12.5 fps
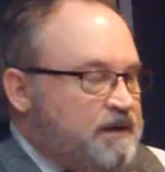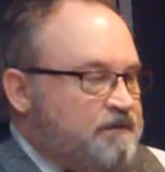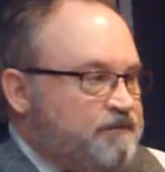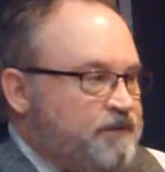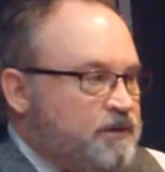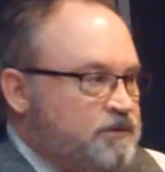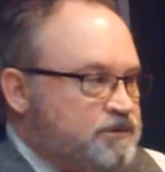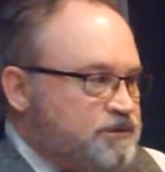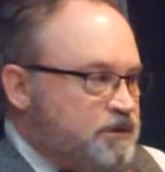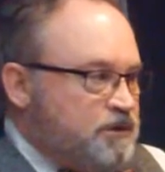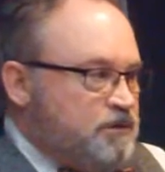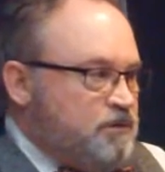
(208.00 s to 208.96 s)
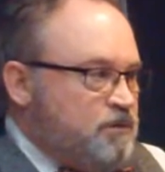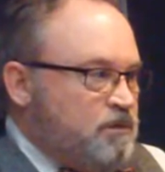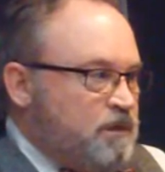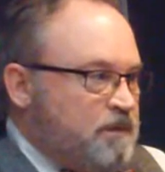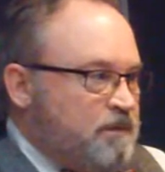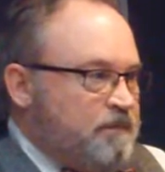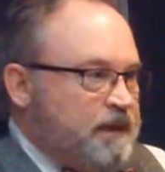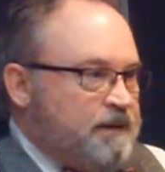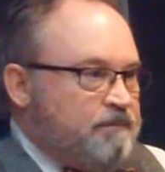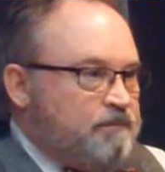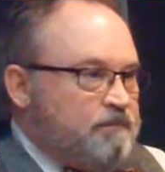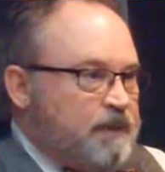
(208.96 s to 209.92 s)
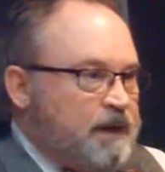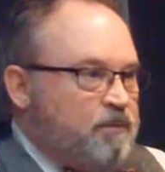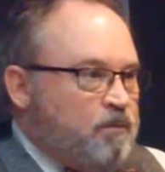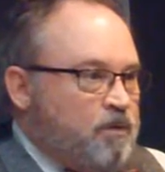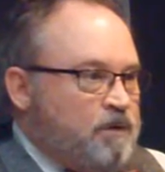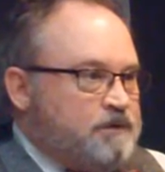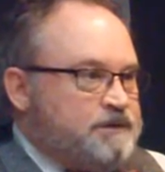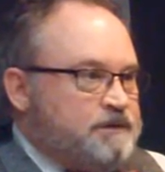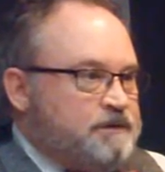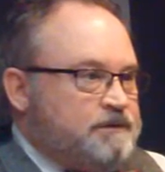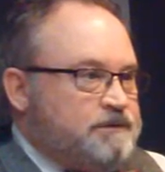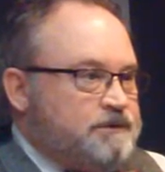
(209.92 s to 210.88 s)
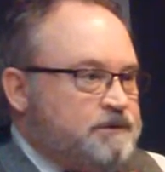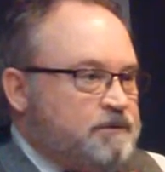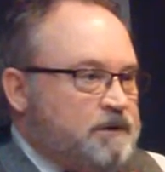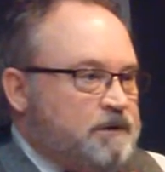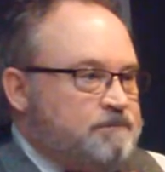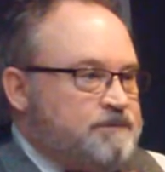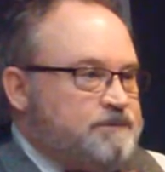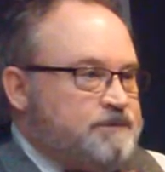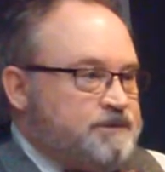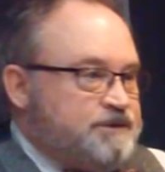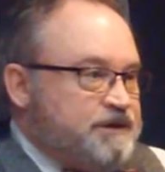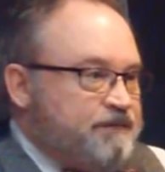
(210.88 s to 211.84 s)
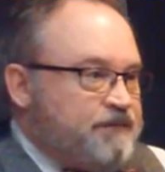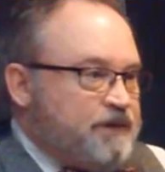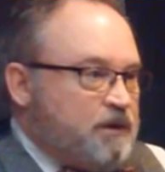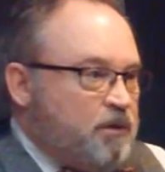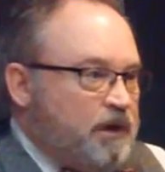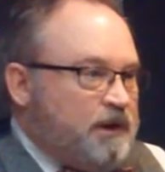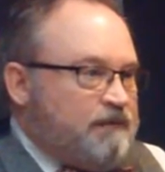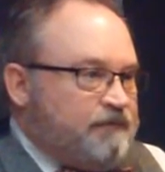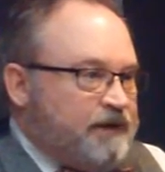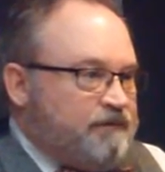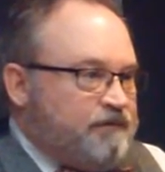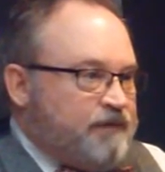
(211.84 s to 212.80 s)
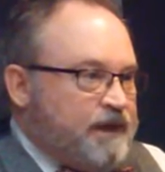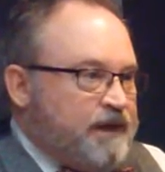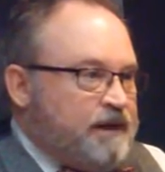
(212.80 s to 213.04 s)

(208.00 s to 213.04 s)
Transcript: And folks who might want to see if they qualify for